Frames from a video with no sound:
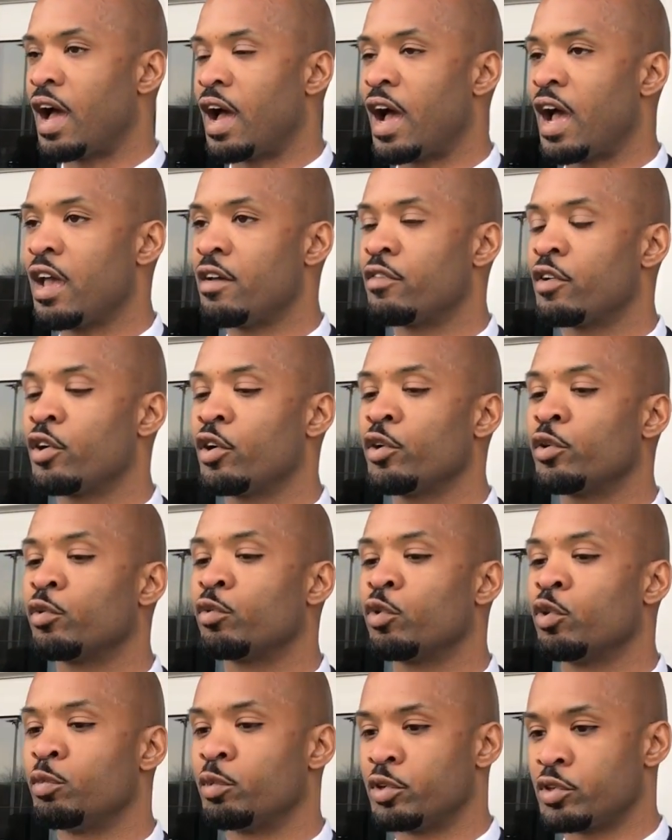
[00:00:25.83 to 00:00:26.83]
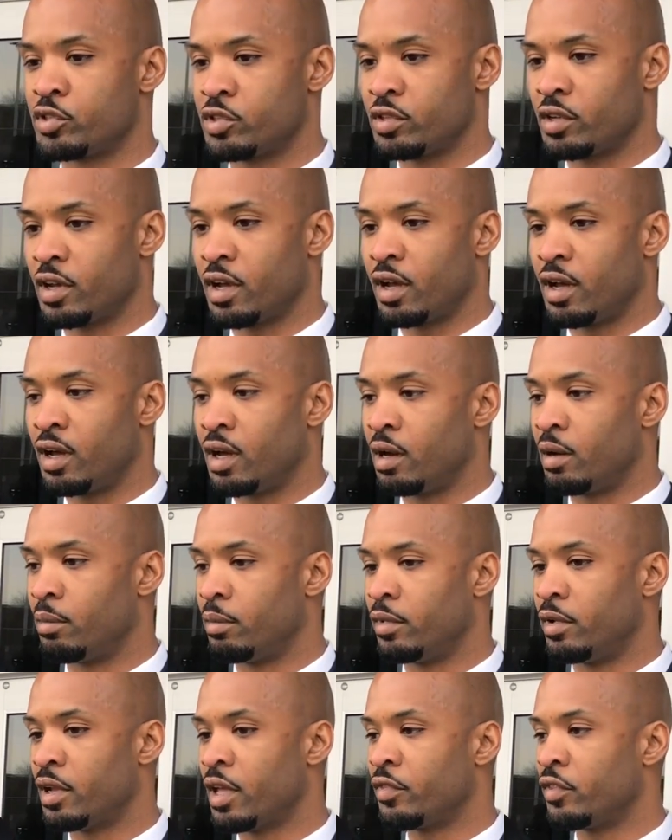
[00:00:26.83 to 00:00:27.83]
I've heard rumors.
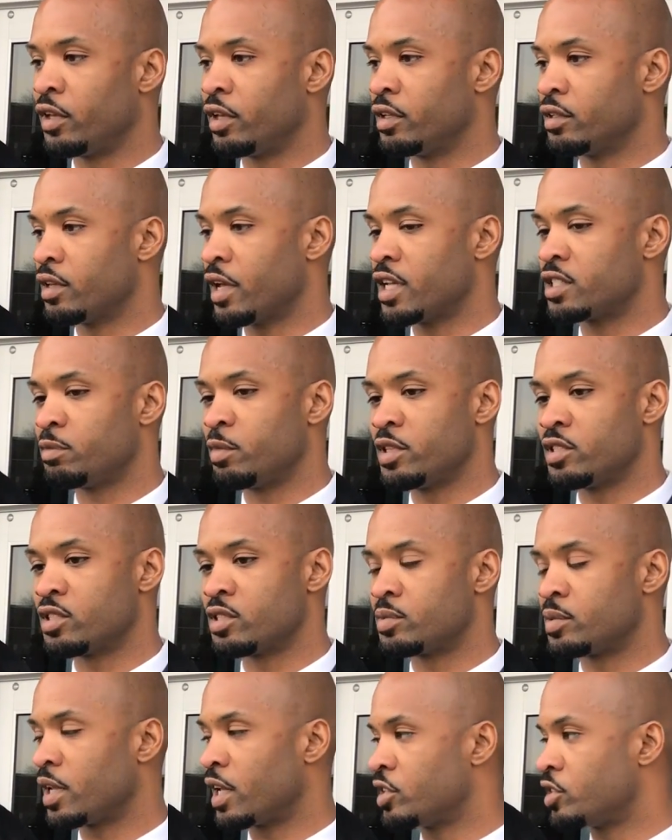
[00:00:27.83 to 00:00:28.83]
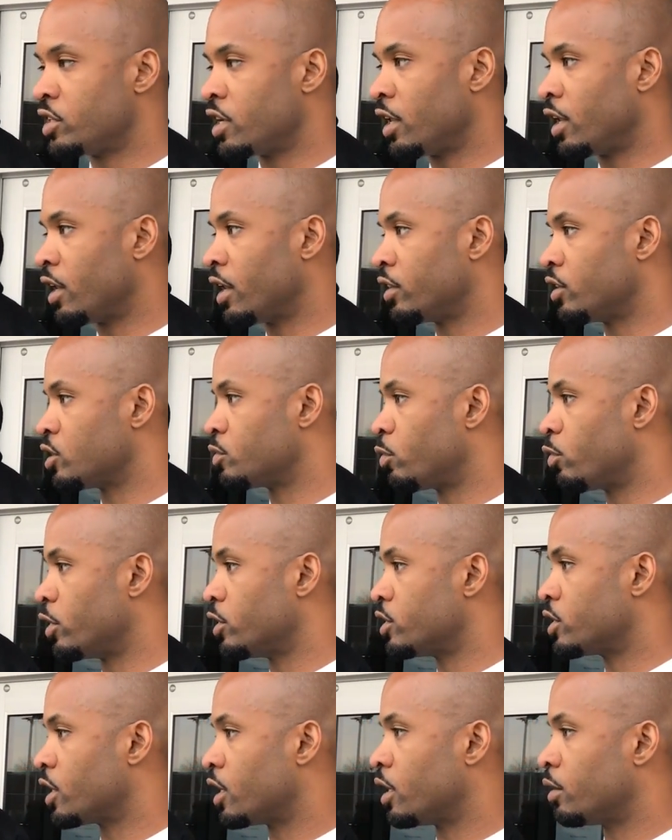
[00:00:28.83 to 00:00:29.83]
Okay. Nothing has been substantiated at this
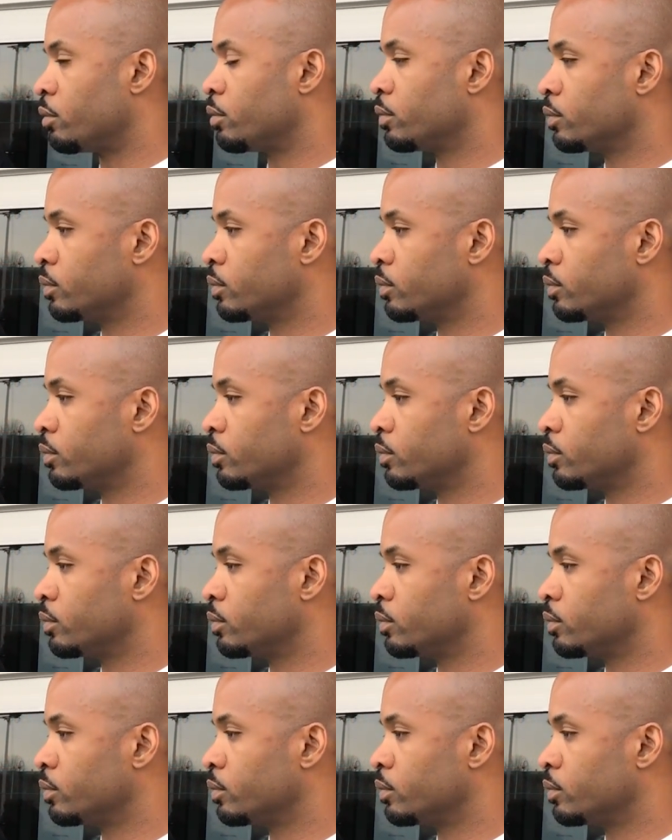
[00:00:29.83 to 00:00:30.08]
point in time.